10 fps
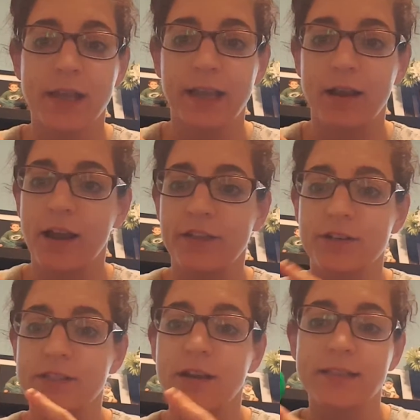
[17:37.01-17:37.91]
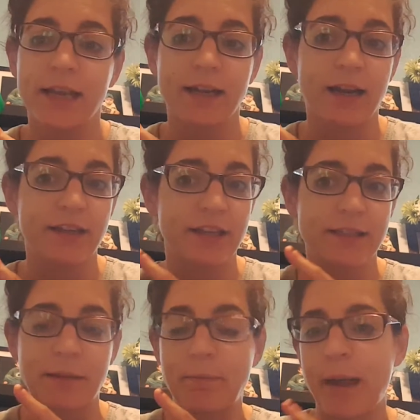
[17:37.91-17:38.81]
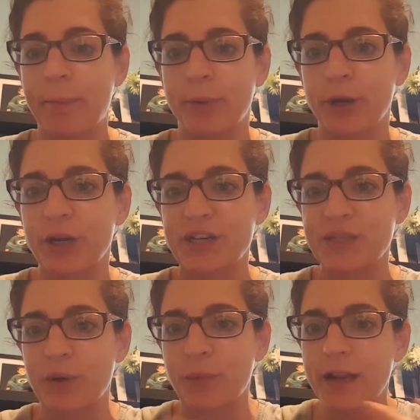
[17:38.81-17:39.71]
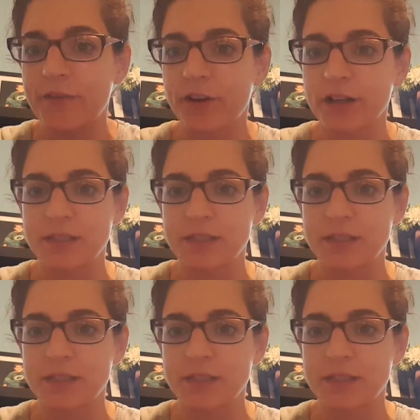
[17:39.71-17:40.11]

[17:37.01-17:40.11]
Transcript: like either sauteed onions and peppers or whatever,